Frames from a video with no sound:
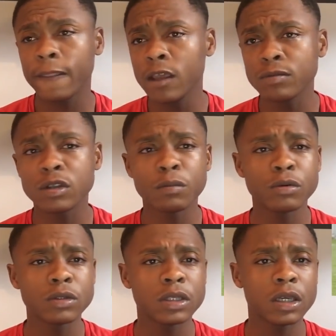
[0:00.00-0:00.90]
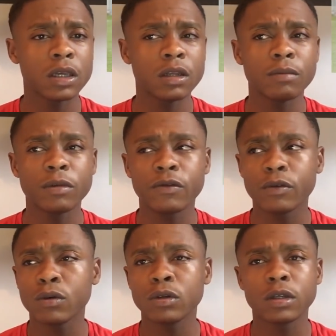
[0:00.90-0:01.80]
Keeps the ball ticking in
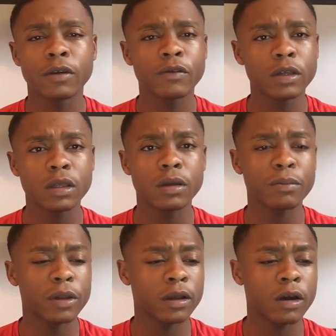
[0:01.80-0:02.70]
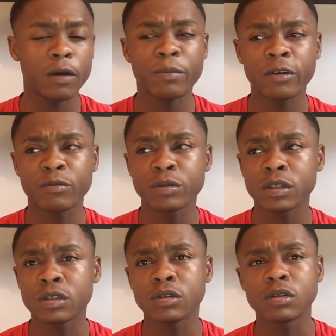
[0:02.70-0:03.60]
midfield, and I think he can play a couple of
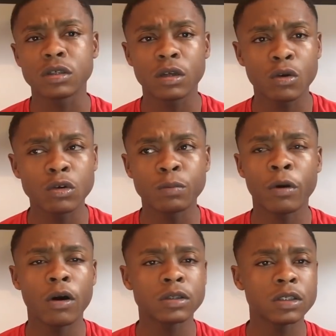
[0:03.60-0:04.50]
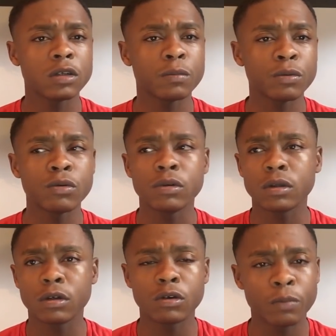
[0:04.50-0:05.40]
positions. Good passing the
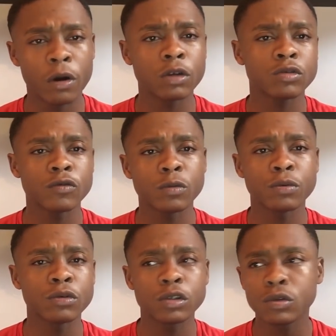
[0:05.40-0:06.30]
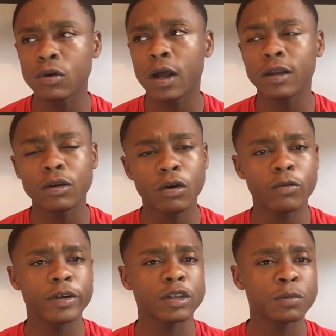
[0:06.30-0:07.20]
ball, good pass with the ball, short and
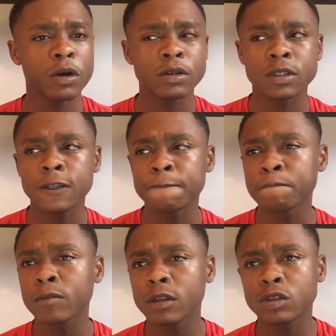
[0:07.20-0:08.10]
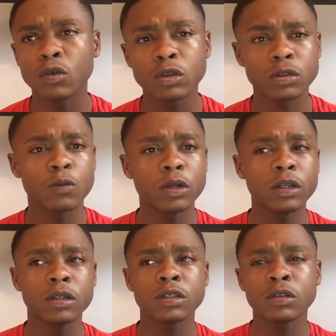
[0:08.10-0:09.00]
long range passing. Showed us a
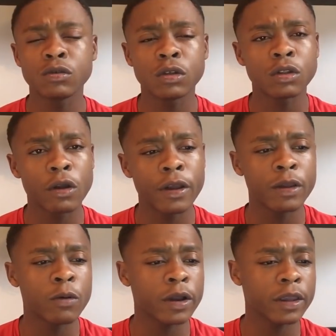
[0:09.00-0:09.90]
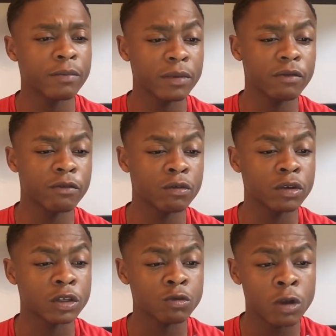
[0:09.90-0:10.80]
willingness to do the dirty work in
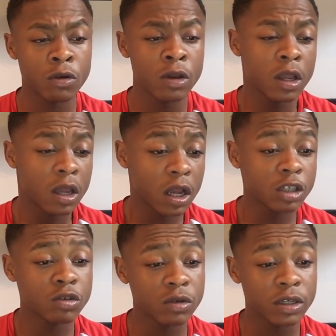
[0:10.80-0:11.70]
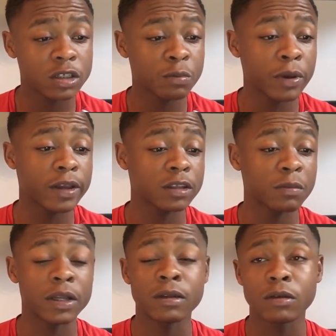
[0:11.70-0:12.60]
midfield as well. As you'd
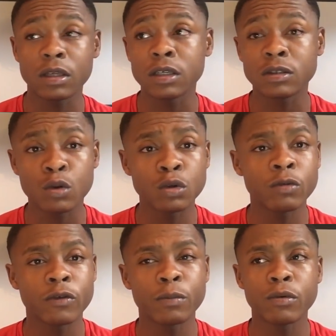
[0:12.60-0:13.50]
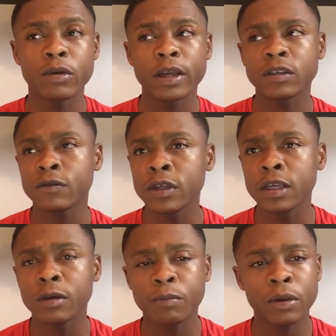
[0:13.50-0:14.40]
expect, man, he's good with a ball at his
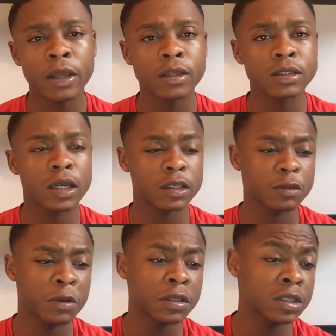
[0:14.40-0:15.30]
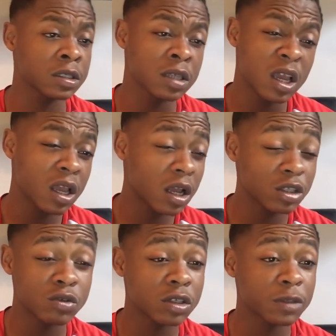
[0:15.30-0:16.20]
feet. He can play in tight spaces.
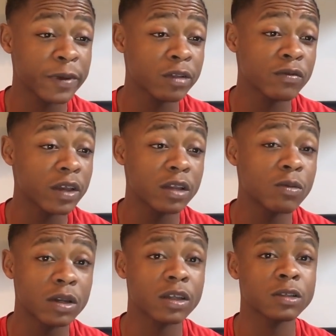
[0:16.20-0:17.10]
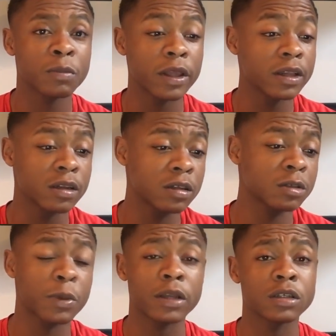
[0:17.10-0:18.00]
As you'd expect of anyone that's playing in the
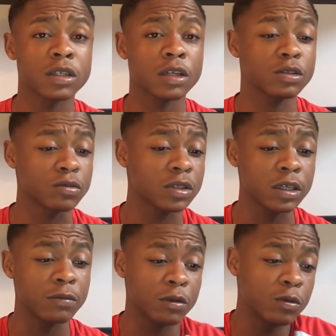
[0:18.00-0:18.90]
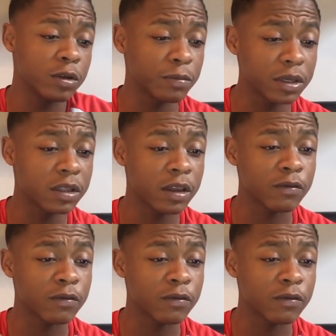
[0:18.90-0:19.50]
Spanish national team, you wouldn't be